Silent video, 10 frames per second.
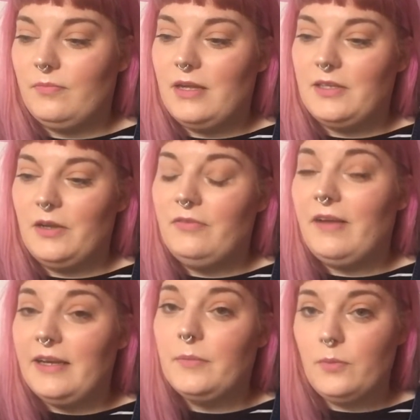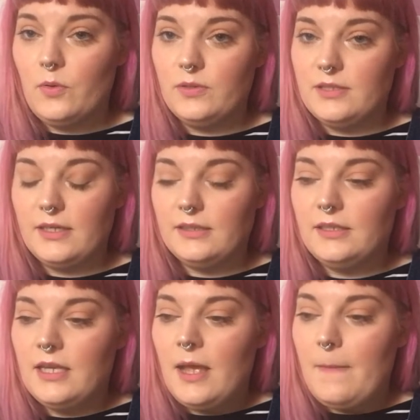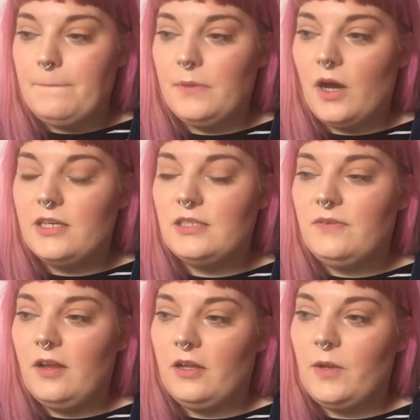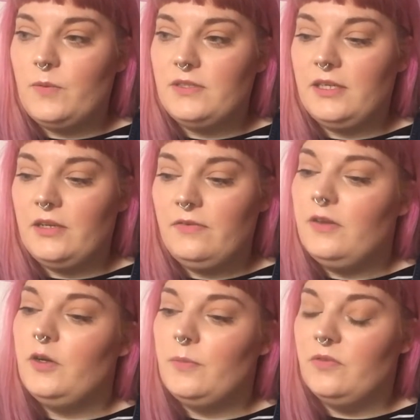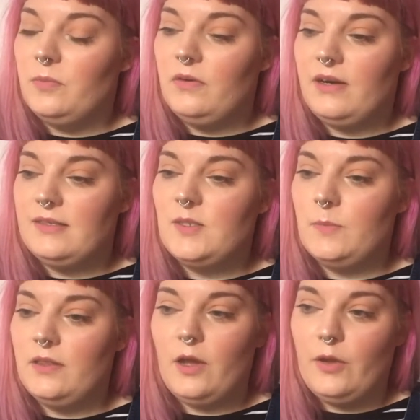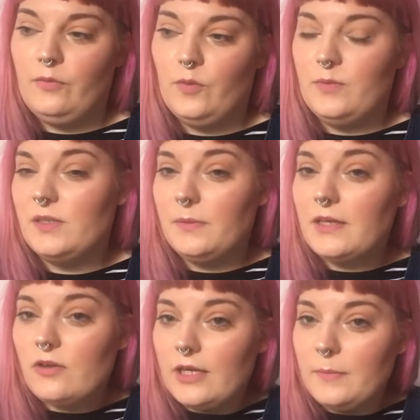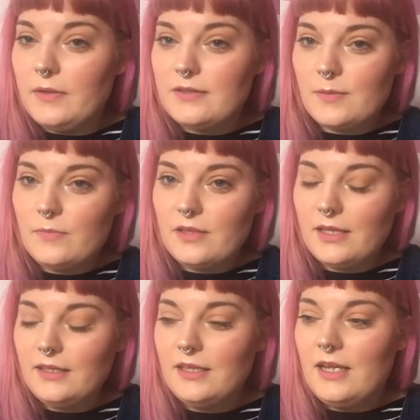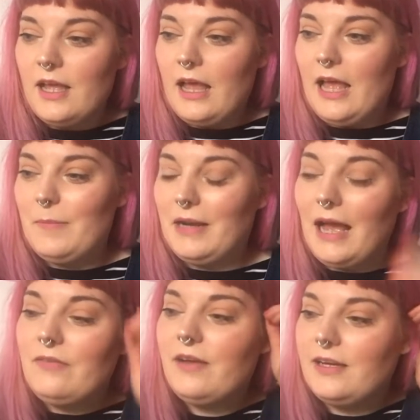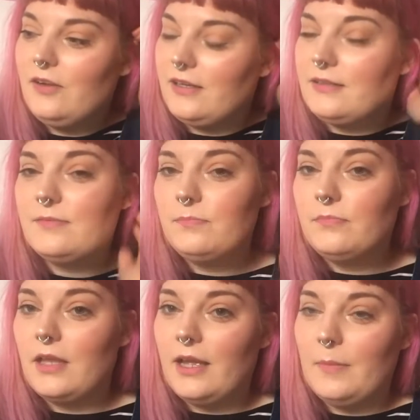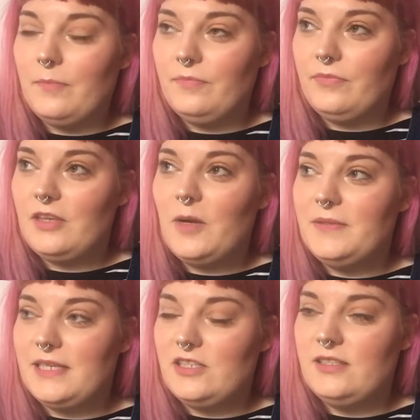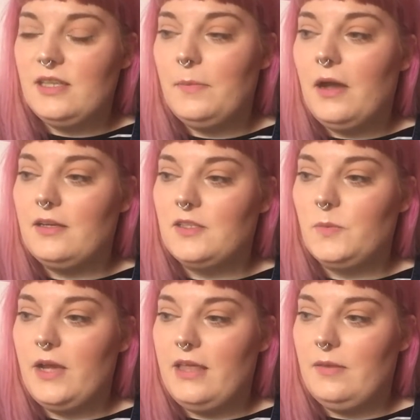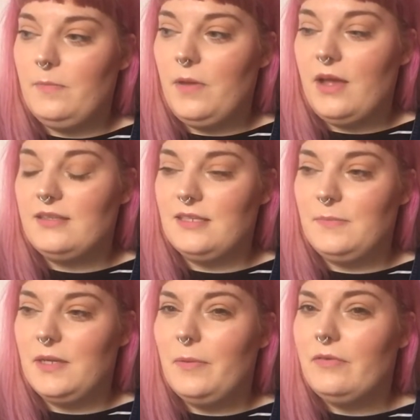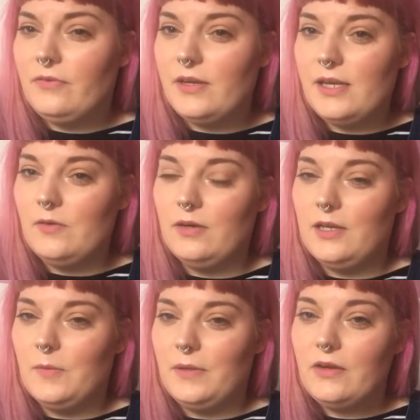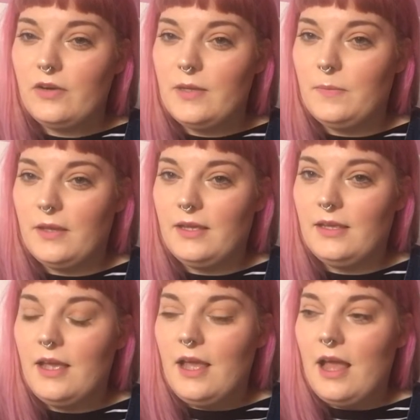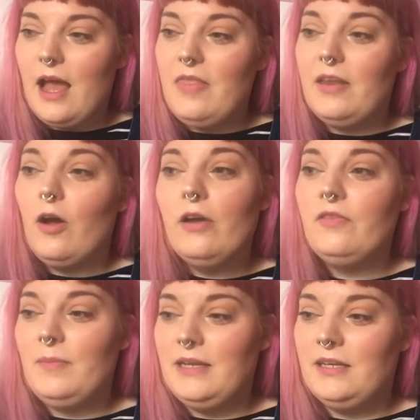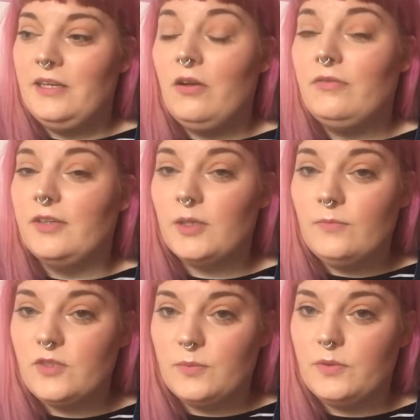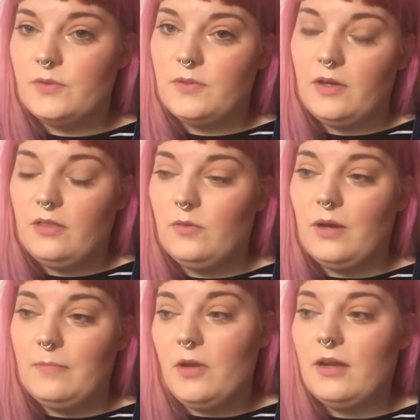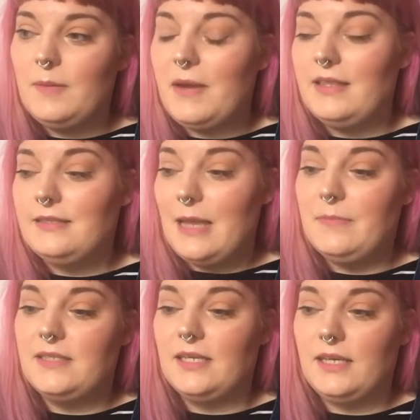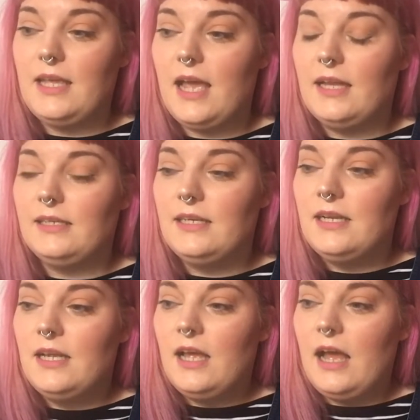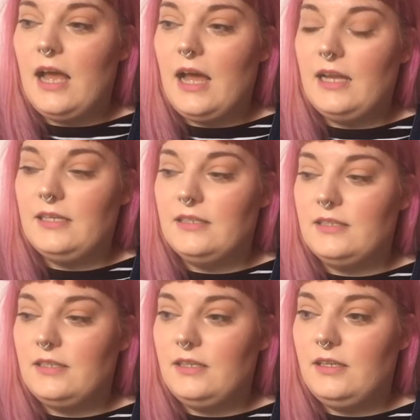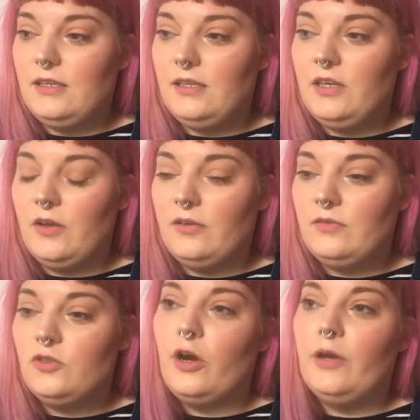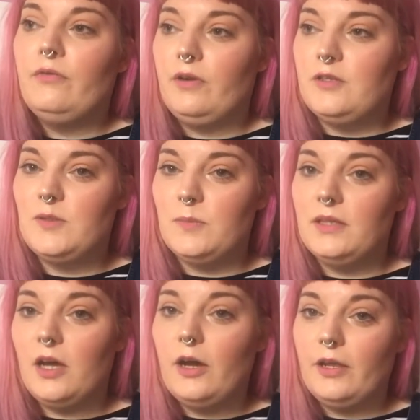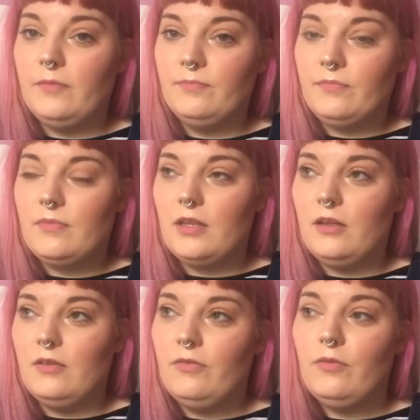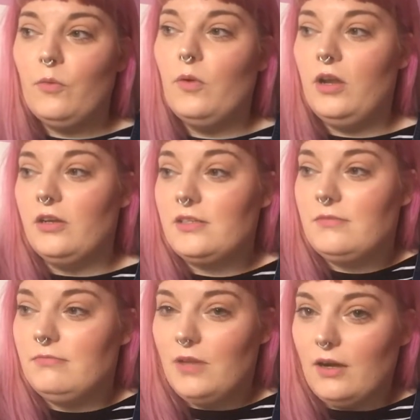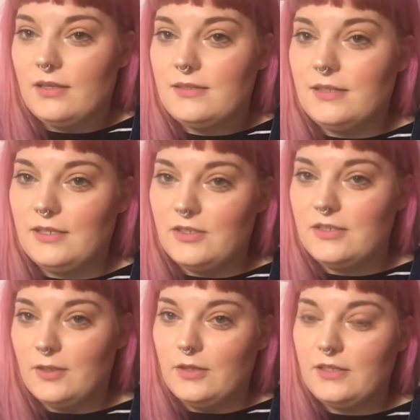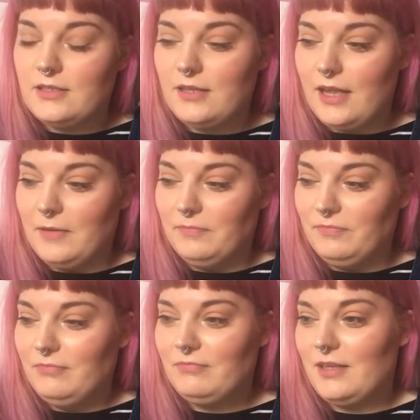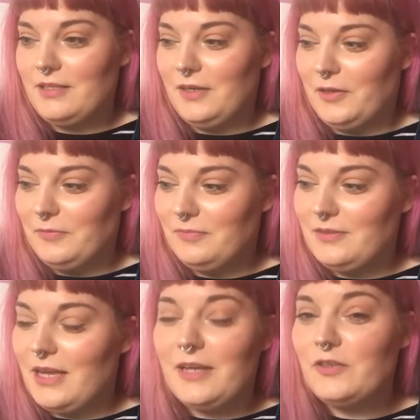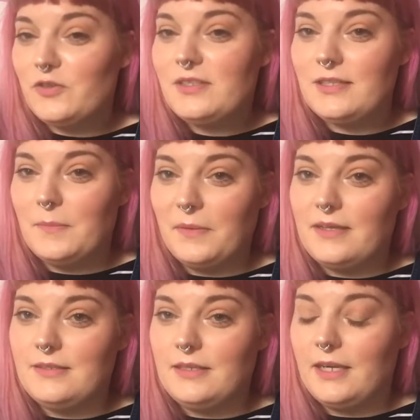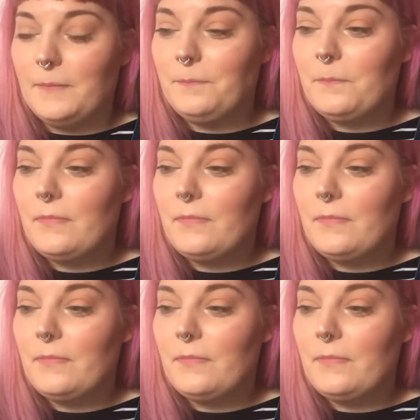I don't know, found important but I just felt like I wasn't going to feel comfortable around someone that I thought was a bit creepy or something. Um, and I have had like um, therapy sessions in the past where the person has been a bit funny or a little bit creepy and then I've immediately not felt comfortable. So I thought I'm not going to make the same mistake again and, you know, try and find someone that I thought looked nice and just looked, um, I don't know, that I could trust them basically.